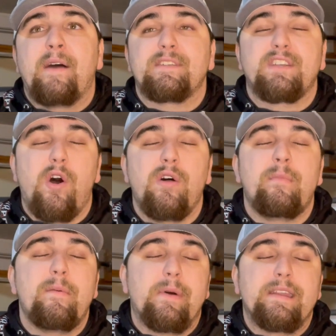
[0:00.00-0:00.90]
I was
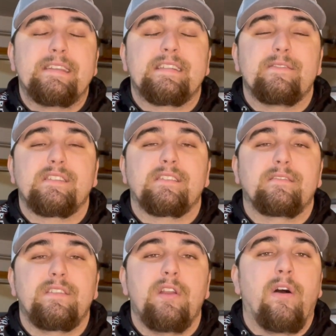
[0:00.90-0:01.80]
calling my buddies, and I was,
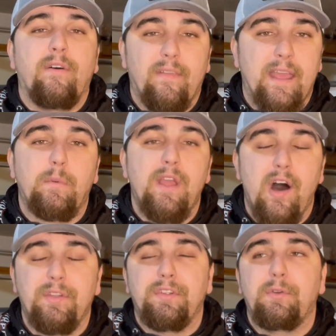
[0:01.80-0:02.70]
like we
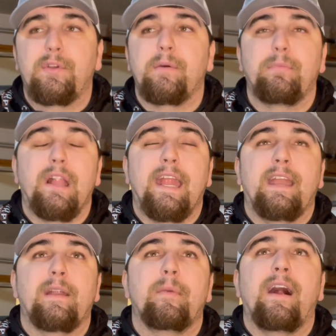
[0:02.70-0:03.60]
all do,
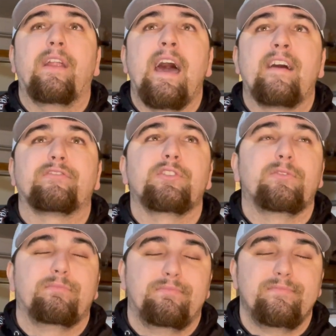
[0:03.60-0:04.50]
complaining about after
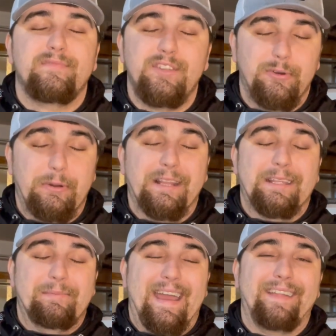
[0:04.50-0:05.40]
you do
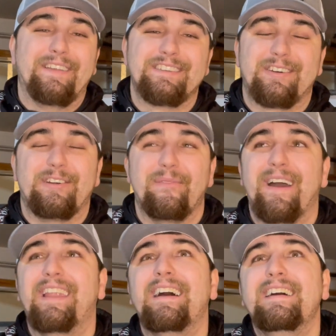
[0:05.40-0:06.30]
really bad in the
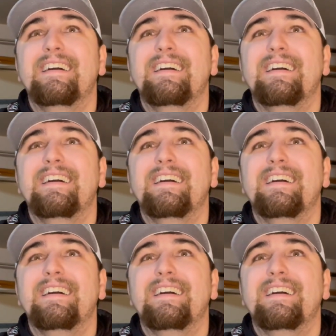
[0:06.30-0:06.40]
tournament.